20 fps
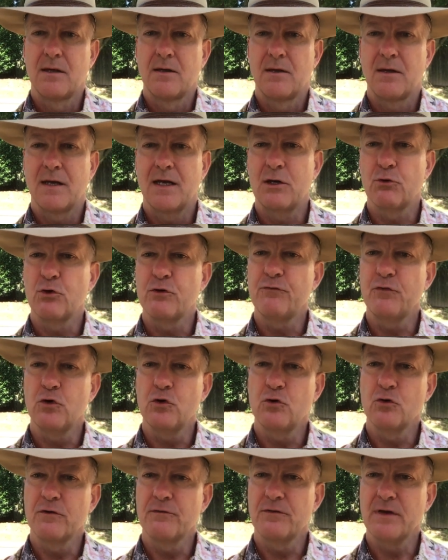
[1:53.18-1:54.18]
A
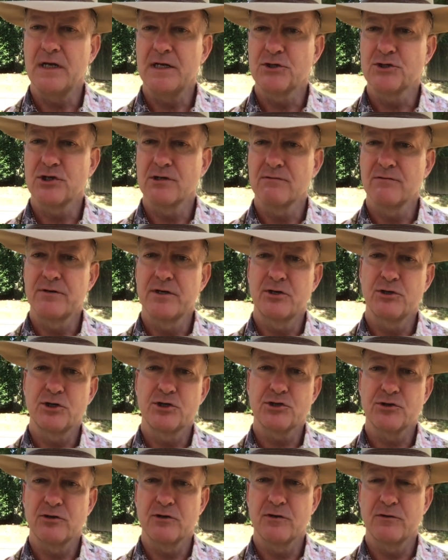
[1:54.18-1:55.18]
review of ancient
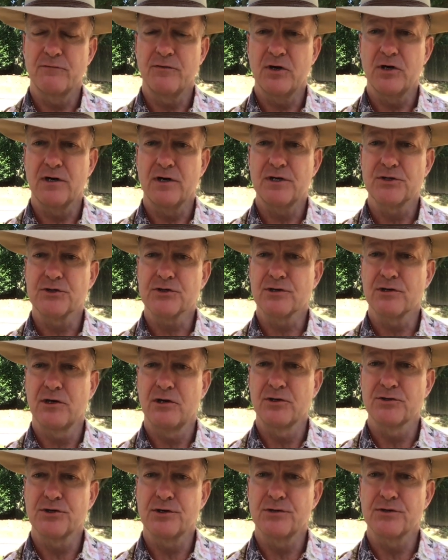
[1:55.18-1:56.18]
literature, various
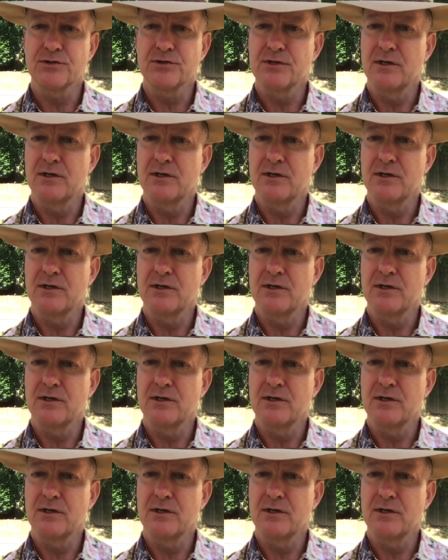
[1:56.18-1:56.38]
cultures,